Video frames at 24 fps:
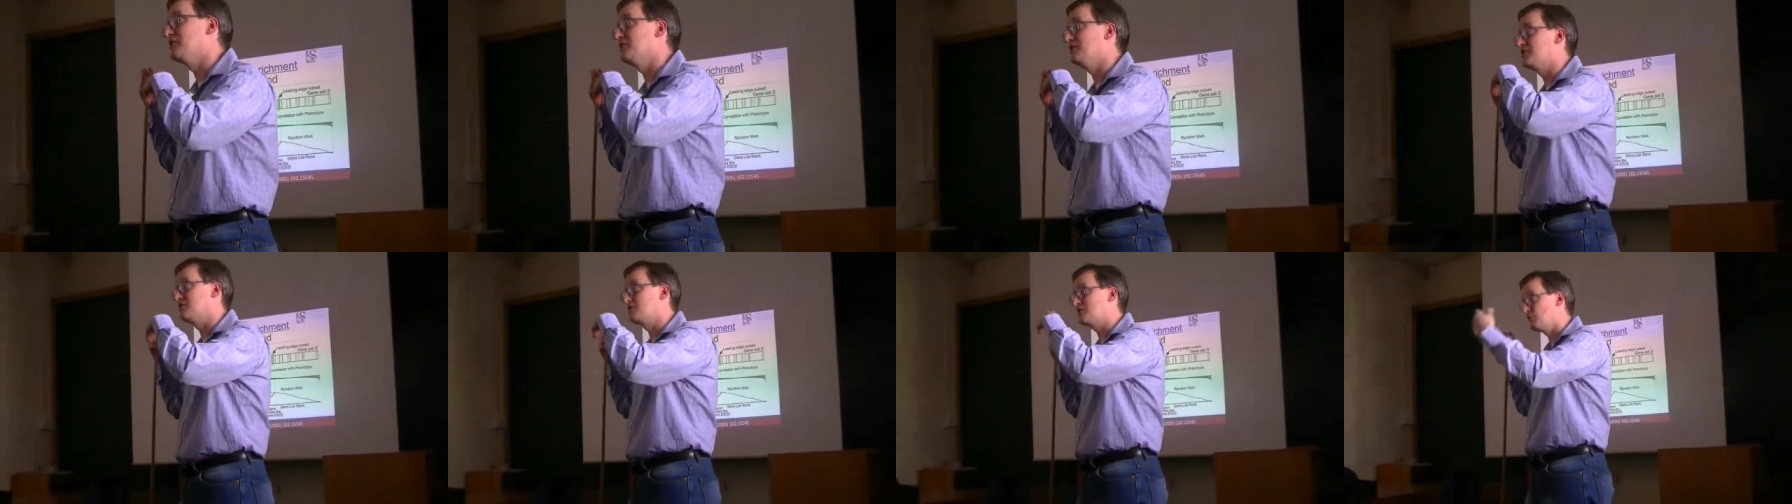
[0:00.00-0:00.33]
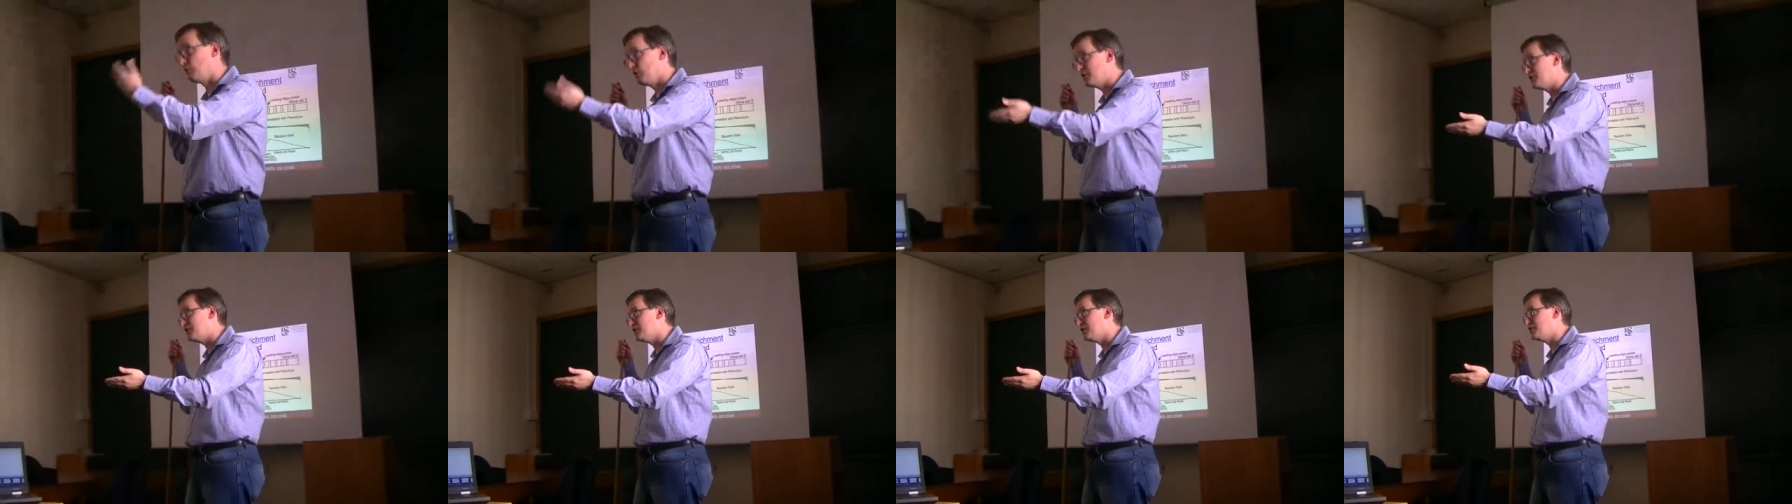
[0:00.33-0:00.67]
to
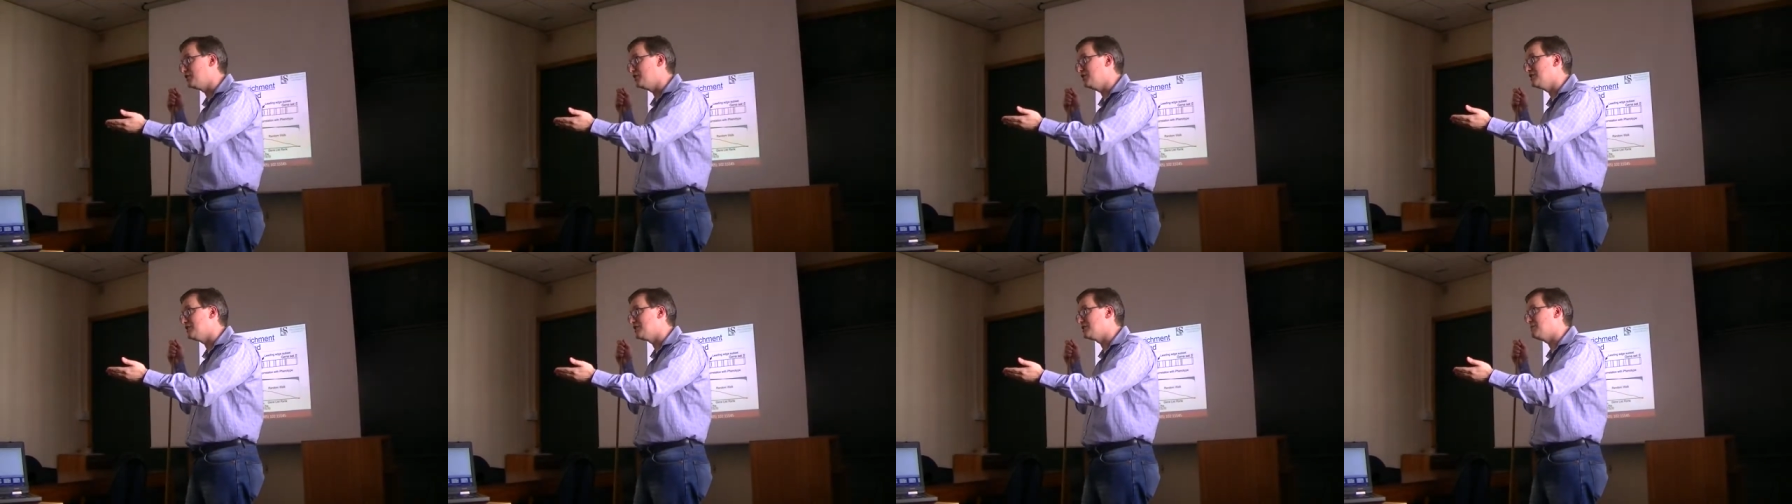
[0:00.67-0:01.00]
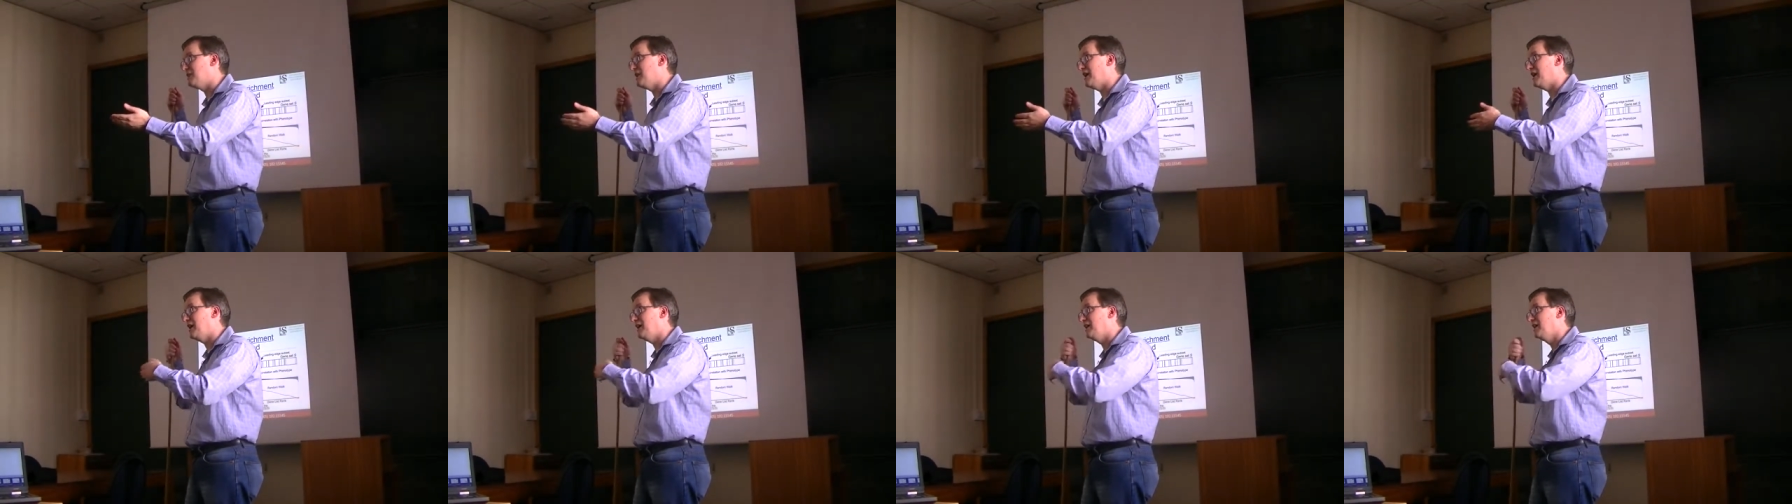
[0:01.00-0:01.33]
sort the genes
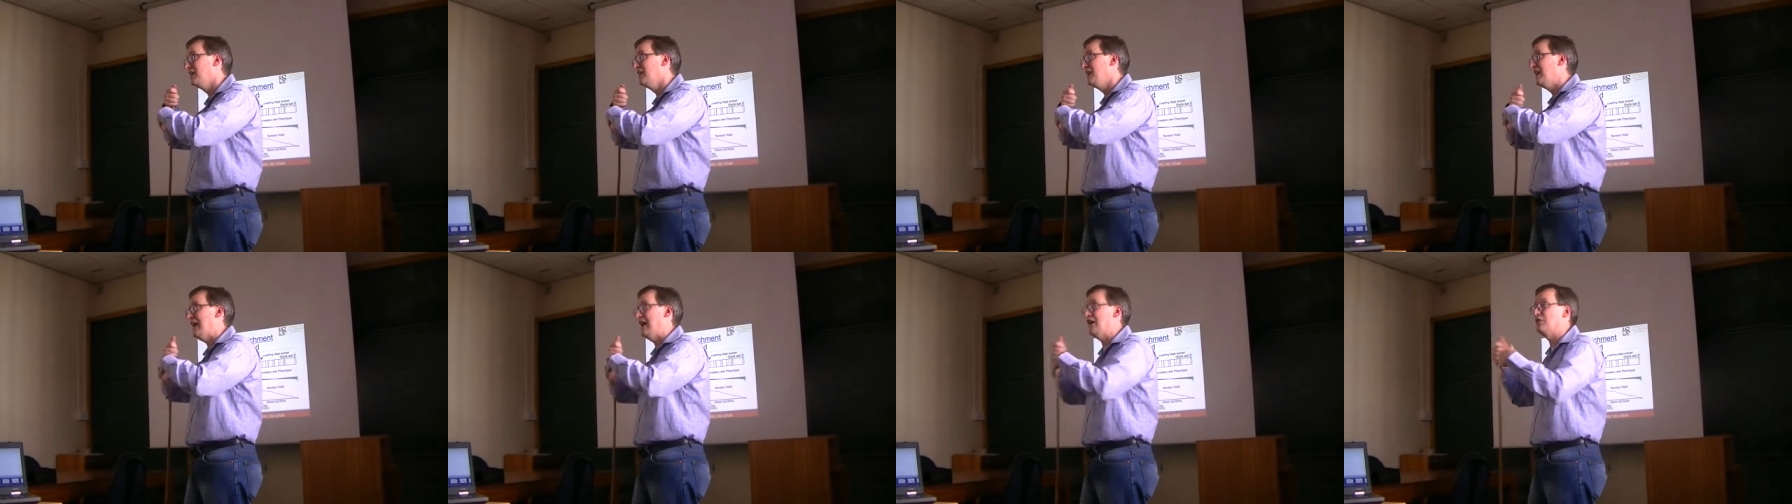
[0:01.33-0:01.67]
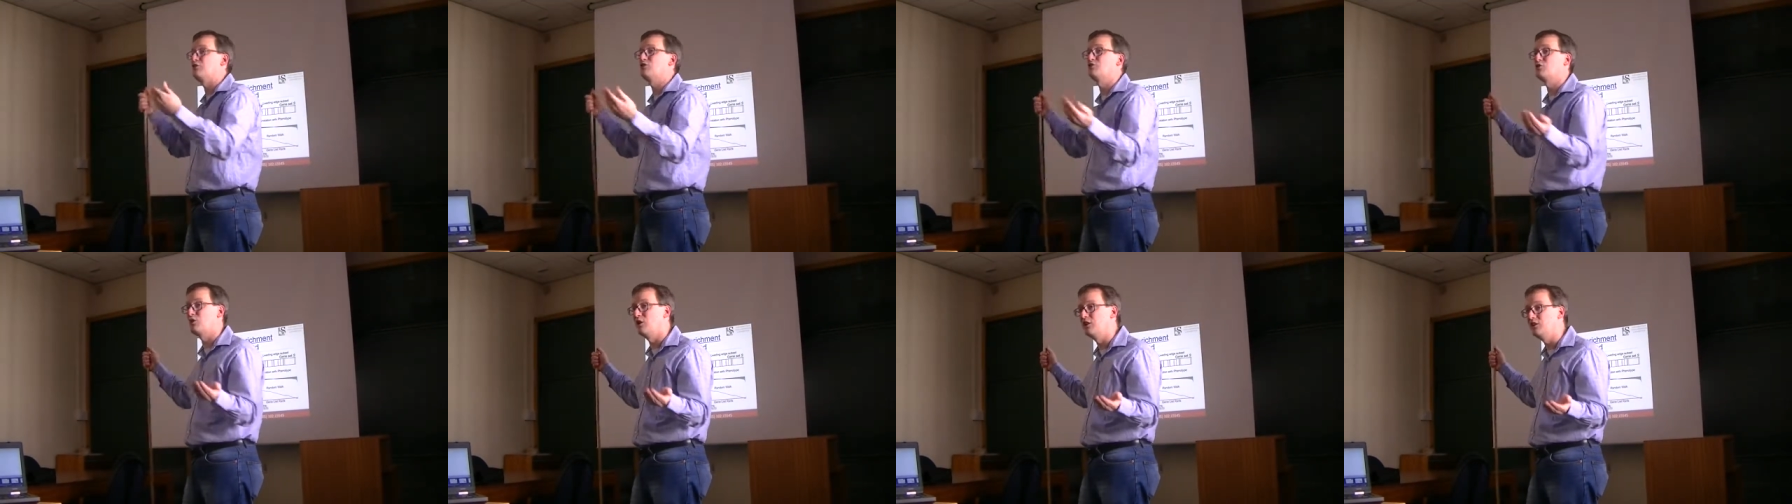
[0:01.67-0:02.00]
by how
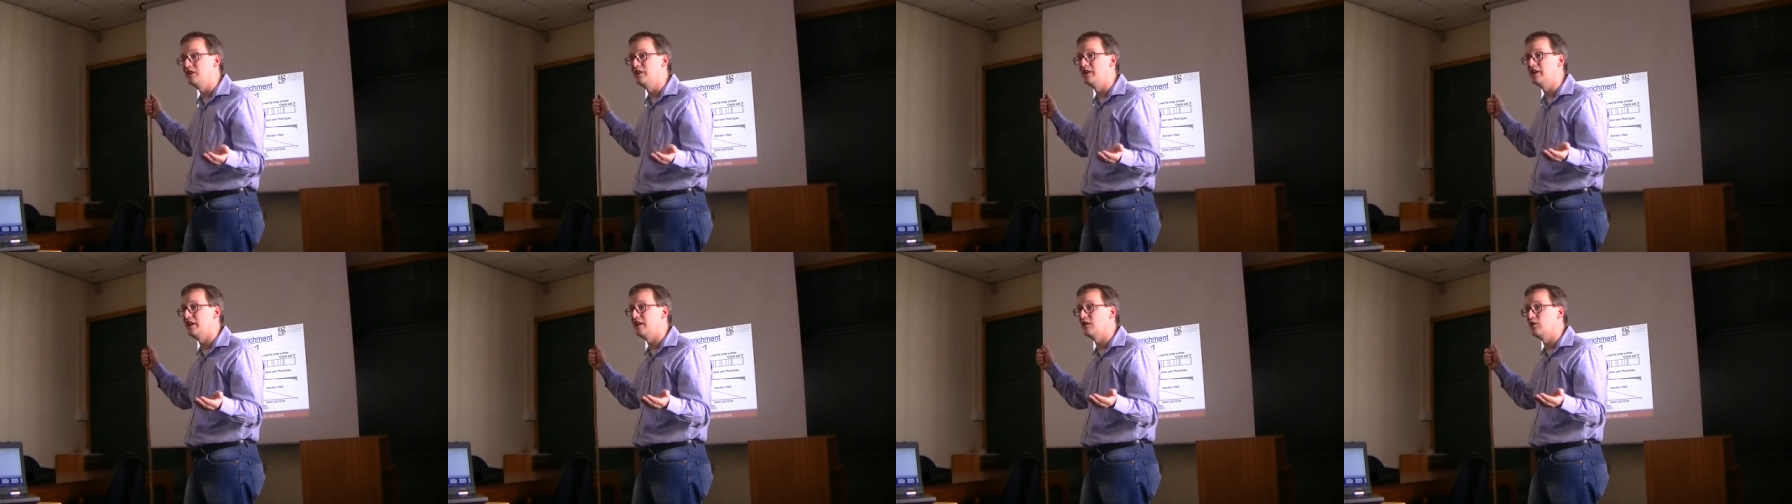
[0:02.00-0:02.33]
strongly they